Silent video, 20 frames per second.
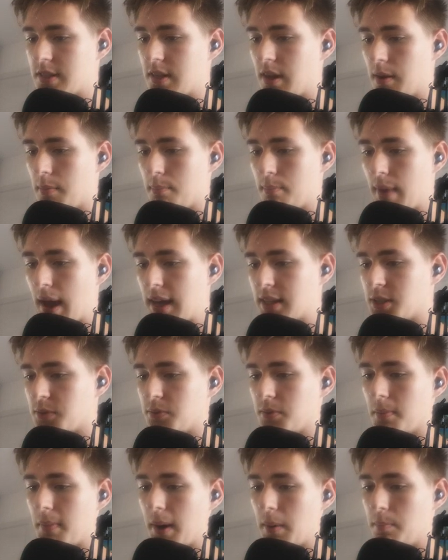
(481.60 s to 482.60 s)
it's not a
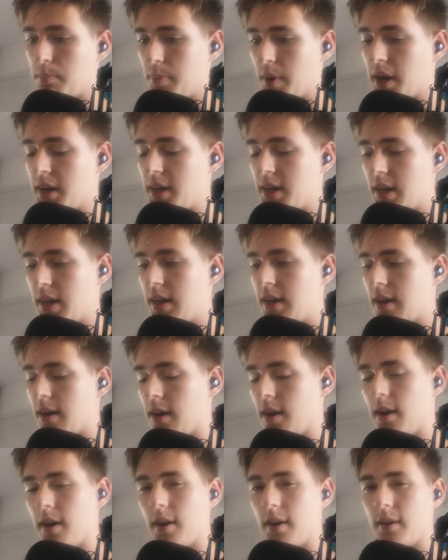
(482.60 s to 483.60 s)
massive amount, but
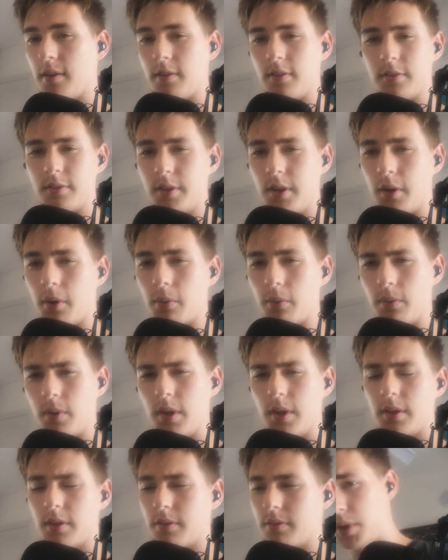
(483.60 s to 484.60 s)
uh, you
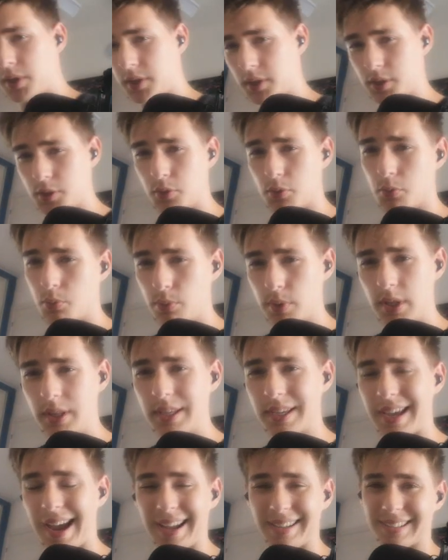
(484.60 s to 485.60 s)
know, but you
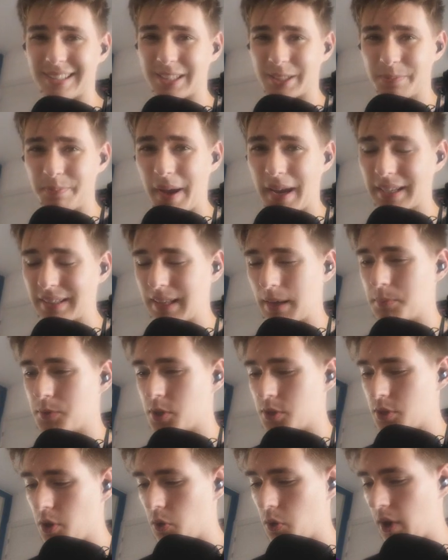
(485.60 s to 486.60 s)
really can't expect them
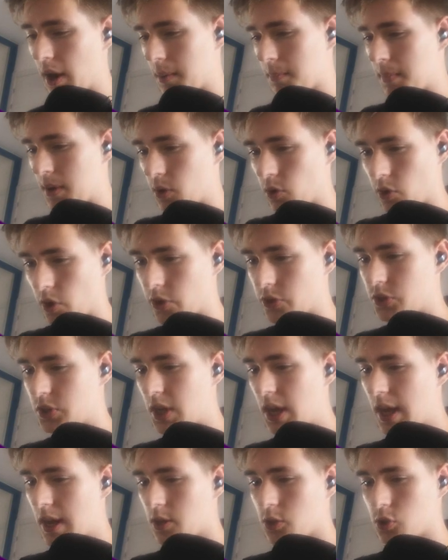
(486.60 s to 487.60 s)
to donate
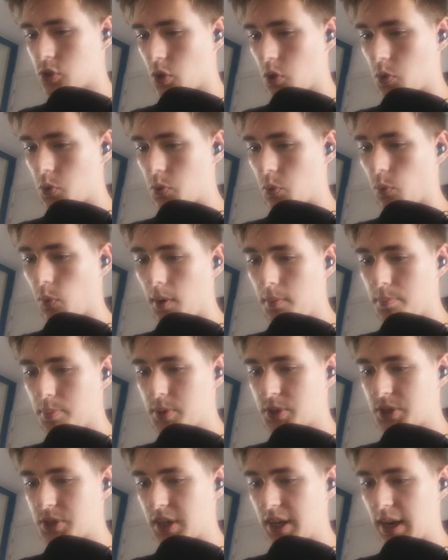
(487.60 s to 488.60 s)
millions. So
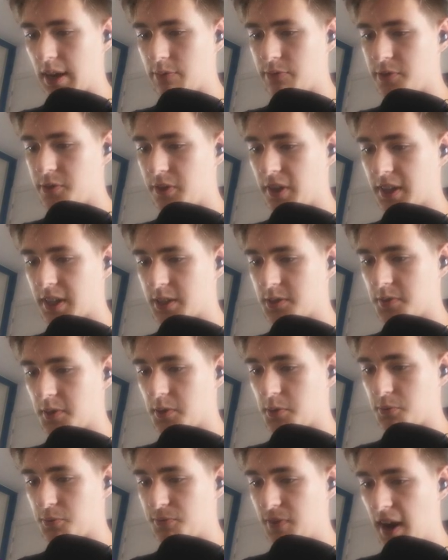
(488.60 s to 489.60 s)
1% I feel like is
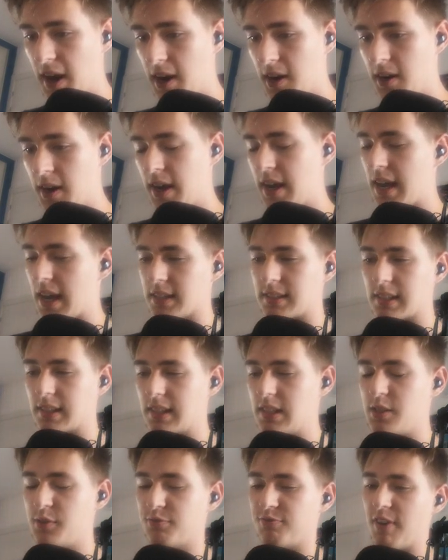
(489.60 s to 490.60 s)
very fair. It's at
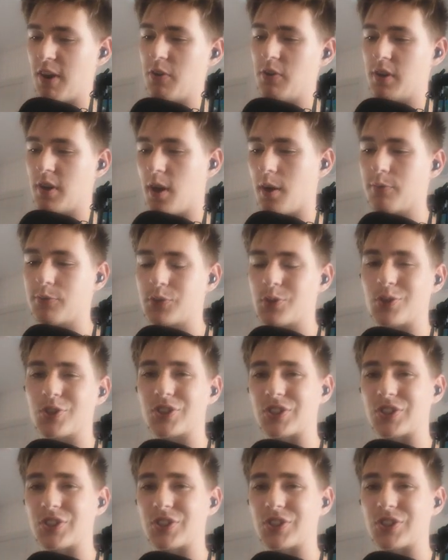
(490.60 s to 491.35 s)
least fair enough to